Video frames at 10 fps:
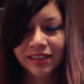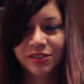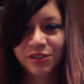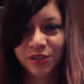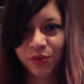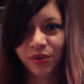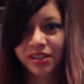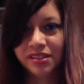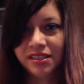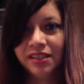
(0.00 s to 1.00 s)
So
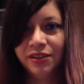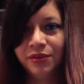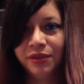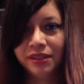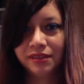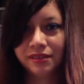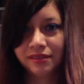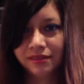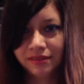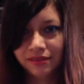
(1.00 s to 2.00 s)
continue it,
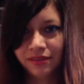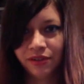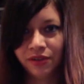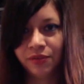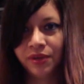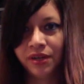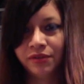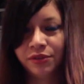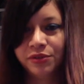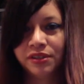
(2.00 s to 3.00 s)
you know,
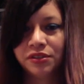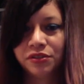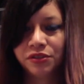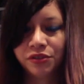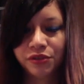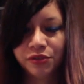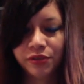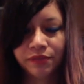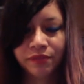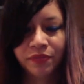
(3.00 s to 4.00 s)
whatever transition you're
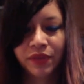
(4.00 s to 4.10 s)
doing.